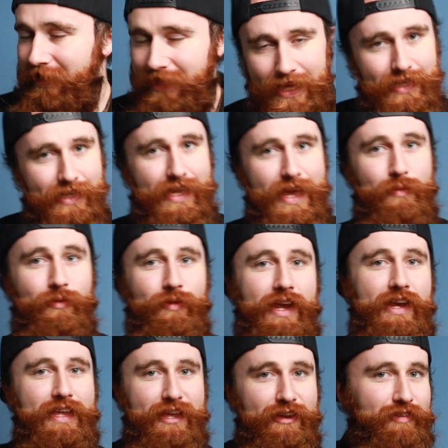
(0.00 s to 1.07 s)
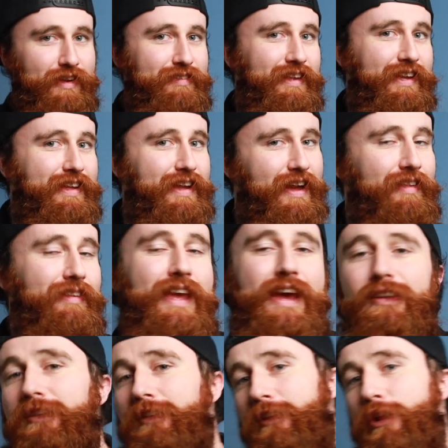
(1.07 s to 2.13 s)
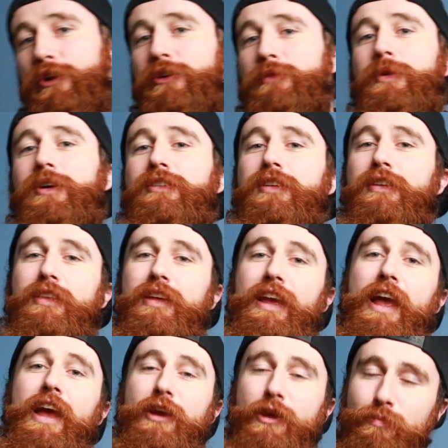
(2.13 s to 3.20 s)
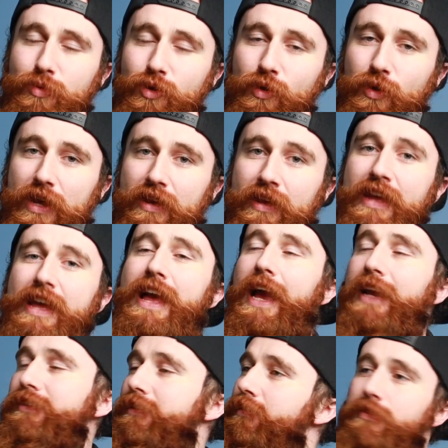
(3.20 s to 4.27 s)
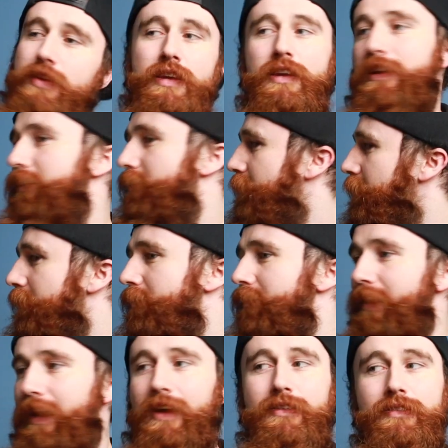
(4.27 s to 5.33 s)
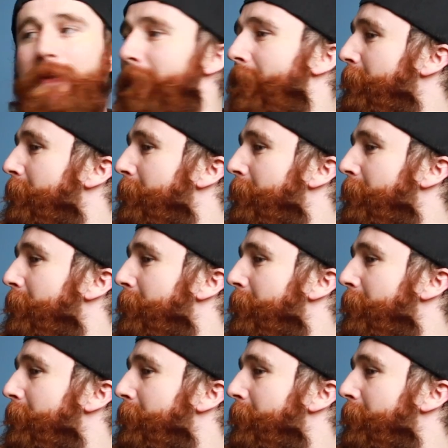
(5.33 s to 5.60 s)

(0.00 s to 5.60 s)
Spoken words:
get your camera out, get your SD cards out, load them onto the computer, and just start